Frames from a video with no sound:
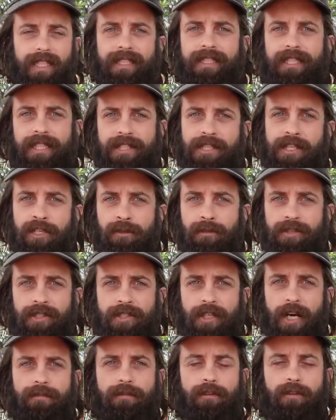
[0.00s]
gets into a
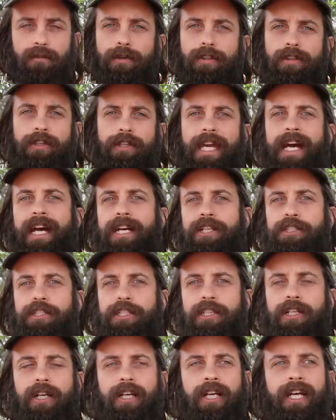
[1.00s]
scuffle with the
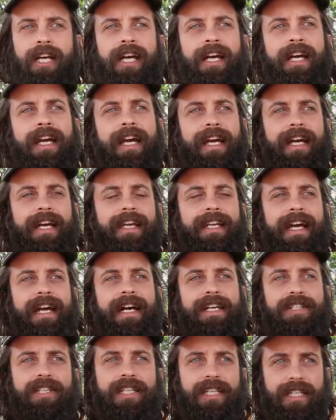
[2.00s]
cashier and
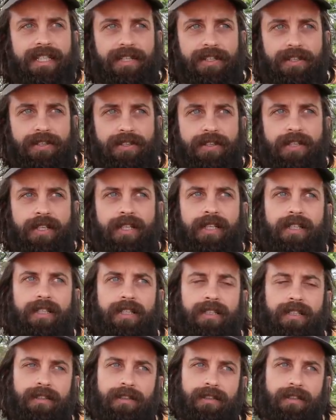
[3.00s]
as he is
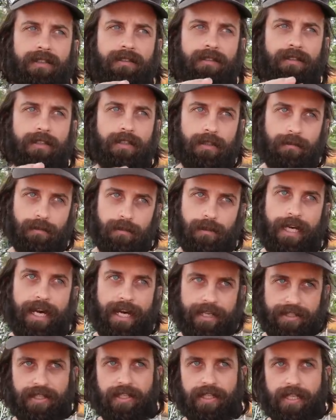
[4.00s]

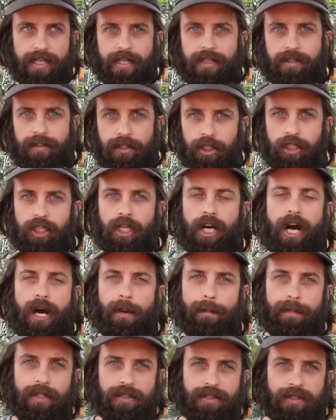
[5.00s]
exiting the
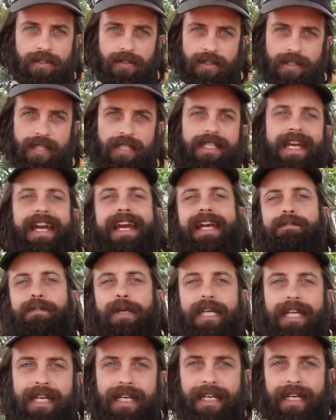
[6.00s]
shop is, is
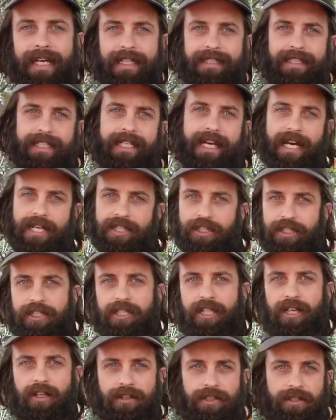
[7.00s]
aping at the
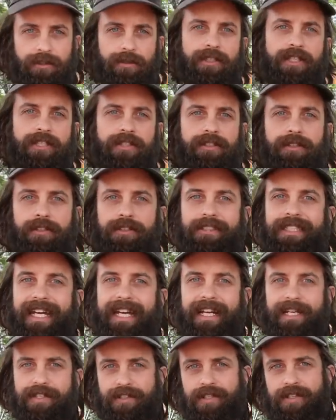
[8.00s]
cashier and doing this little
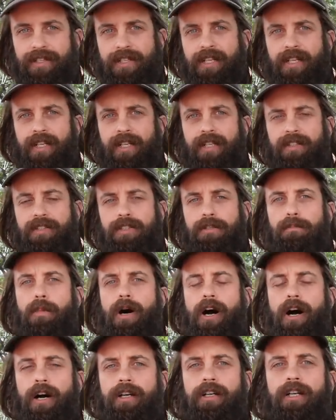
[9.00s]
dance to
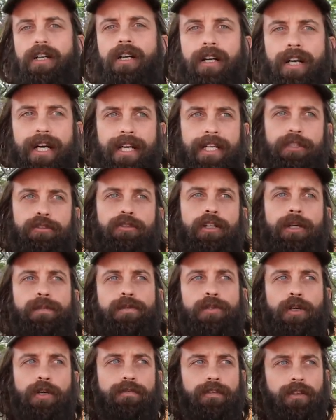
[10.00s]
mock her and
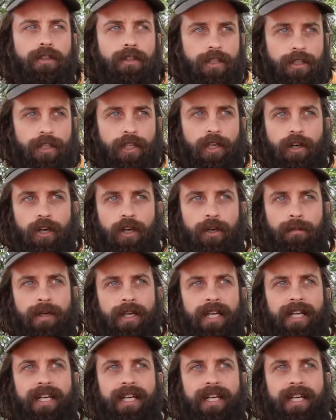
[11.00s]
trips over a curb,